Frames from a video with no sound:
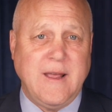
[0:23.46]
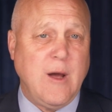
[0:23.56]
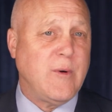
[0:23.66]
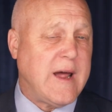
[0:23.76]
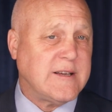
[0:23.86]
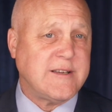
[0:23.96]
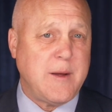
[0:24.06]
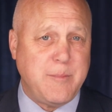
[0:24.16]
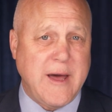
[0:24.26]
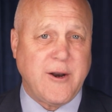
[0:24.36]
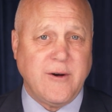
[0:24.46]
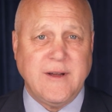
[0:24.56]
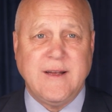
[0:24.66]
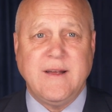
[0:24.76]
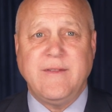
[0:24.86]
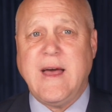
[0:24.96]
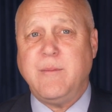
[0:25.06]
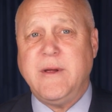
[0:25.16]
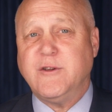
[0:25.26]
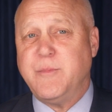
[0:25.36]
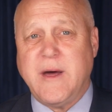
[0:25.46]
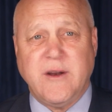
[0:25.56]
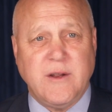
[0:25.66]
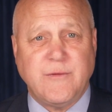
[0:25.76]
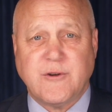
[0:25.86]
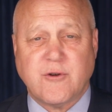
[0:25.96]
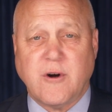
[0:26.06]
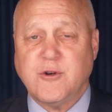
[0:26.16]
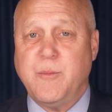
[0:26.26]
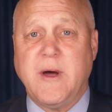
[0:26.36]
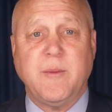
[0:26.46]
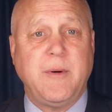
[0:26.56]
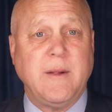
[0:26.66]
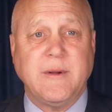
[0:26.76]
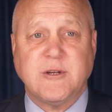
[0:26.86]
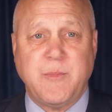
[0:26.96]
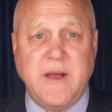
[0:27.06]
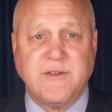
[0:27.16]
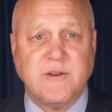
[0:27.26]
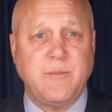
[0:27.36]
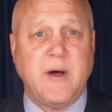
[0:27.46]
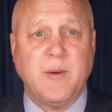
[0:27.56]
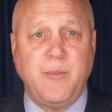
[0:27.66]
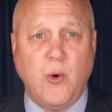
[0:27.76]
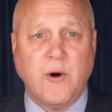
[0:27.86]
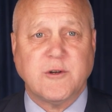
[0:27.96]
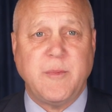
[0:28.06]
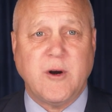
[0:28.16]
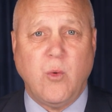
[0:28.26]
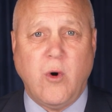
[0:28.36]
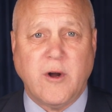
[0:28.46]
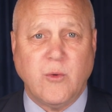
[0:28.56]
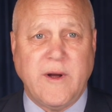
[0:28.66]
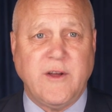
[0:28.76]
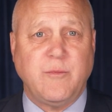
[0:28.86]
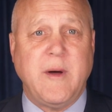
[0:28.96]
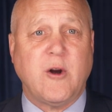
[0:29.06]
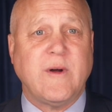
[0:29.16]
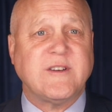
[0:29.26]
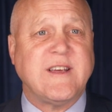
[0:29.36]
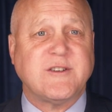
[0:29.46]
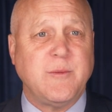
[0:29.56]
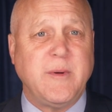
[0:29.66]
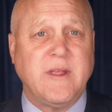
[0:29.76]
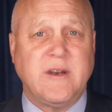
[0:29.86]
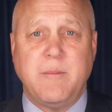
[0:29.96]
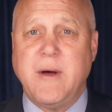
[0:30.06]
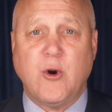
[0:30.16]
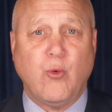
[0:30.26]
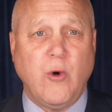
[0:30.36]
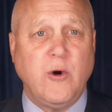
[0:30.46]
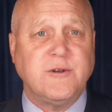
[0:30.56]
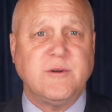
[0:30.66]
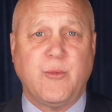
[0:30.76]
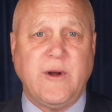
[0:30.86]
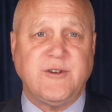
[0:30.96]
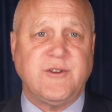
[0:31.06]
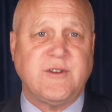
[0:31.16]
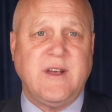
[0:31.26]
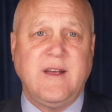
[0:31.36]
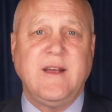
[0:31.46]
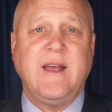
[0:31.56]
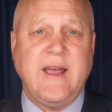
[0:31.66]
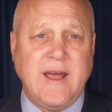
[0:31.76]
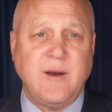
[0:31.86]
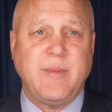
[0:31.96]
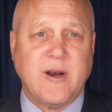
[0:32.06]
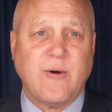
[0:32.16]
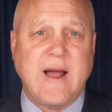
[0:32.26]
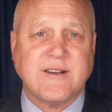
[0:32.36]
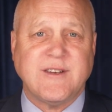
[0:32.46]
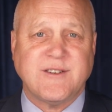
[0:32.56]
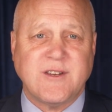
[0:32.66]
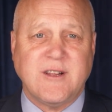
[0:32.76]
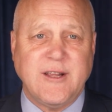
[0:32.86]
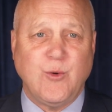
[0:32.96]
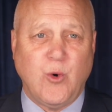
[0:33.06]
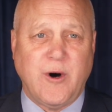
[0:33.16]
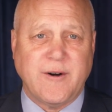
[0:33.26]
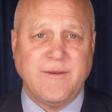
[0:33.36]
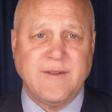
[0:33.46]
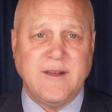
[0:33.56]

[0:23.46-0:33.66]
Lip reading: And when I say better, that means better infrastructure, better public spaces, better ports, better waterways, better accessibility, better roads and bridges, and better access to clean water.